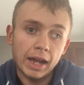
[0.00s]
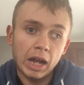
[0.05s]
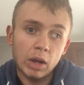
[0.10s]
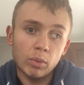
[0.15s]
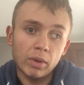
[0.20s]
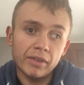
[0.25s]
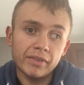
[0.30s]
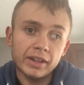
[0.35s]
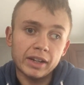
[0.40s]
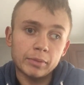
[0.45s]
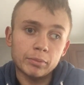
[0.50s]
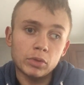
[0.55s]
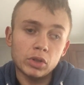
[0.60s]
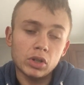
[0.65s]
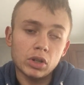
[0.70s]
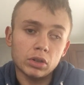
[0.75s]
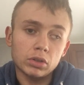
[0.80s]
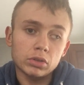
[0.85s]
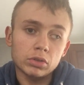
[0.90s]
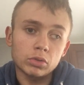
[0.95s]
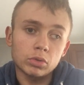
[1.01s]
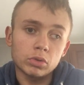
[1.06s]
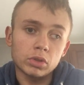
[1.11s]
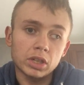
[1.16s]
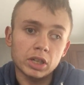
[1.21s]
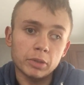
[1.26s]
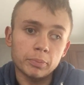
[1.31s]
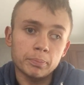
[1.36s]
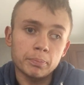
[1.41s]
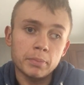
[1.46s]
However, I'm not going
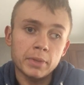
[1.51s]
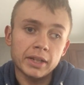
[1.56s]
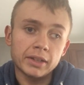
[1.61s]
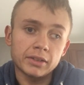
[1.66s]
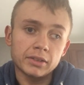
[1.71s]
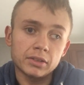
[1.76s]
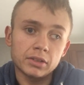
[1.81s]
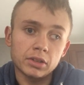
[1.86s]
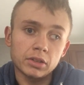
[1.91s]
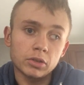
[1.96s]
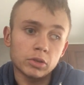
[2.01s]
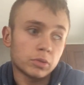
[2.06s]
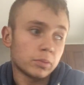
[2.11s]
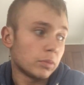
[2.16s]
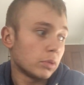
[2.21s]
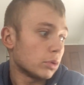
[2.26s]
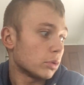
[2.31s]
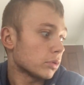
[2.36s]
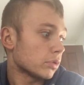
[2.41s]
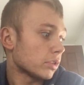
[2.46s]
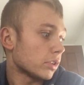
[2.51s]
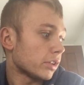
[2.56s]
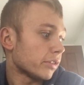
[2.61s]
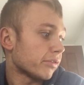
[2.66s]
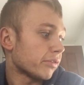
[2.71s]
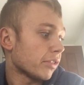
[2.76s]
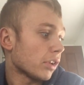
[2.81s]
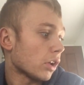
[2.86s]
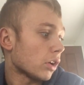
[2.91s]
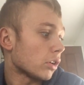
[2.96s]
to commit to uploading a
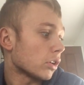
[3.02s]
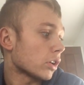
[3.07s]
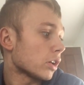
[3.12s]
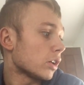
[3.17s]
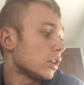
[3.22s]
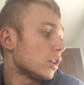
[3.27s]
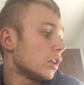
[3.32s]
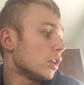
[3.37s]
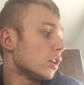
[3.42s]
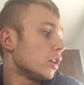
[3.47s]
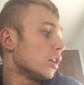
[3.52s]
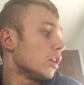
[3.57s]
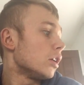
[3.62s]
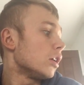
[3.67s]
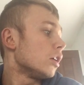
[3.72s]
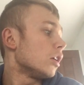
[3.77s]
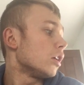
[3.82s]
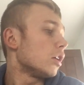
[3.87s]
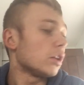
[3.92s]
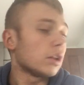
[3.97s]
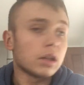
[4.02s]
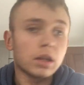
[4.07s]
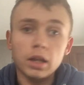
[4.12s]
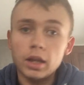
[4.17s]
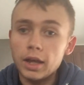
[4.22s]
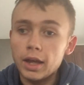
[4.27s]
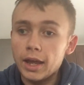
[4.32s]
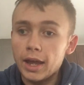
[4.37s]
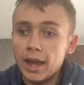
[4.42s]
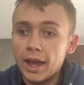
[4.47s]
vlog
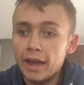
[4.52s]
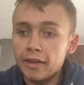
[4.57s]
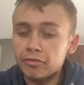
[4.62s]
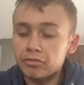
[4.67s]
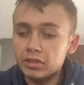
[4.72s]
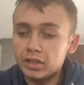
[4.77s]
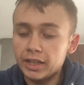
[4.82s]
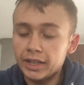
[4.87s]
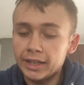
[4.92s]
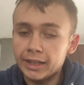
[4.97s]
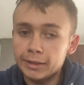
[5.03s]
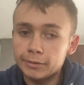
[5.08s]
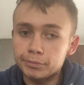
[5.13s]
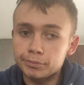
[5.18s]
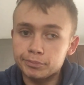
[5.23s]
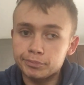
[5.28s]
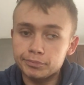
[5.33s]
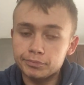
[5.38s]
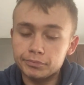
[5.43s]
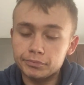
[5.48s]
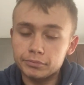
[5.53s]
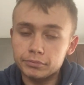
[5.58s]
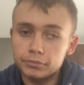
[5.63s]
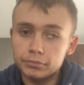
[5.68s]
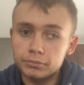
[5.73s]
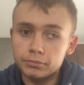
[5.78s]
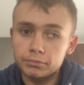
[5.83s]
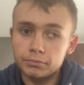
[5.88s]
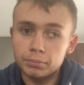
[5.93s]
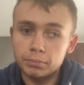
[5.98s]
every day
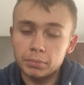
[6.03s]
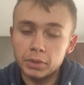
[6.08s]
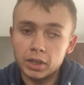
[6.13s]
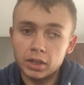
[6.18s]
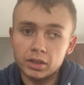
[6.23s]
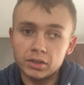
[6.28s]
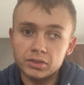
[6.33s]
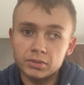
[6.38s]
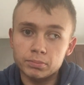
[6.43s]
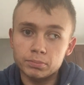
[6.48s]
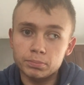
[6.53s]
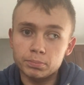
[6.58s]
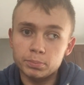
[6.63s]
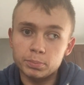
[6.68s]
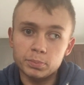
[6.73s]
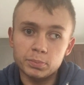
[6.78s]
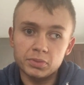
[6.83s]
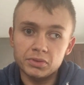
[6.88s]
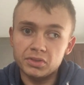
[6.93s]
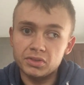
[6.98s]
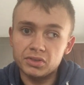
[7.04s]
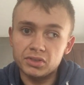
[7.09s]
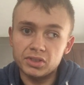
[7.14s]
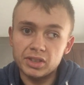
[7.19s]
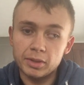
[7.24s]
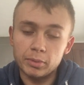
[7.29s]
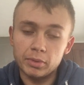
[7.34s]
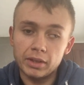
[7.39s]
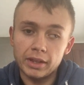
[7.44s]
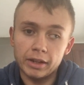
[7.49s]
because
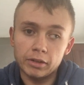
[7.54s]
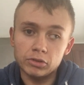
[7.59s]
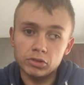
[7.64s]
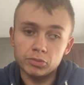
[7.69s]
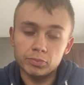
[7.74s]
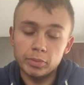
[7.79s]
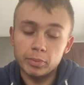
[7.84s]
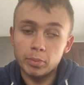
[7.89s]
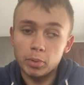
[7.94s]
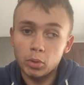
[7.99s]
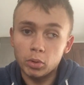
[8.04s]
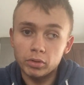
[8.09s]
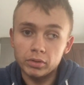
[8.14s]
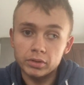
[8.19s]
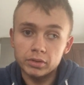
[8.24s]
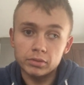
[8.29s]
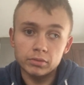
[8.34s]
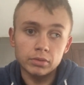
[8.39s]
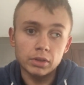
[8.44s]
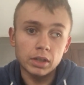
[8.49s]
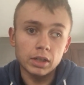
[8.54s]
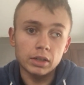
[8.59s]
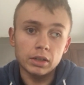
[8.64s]
simply that would just be boring.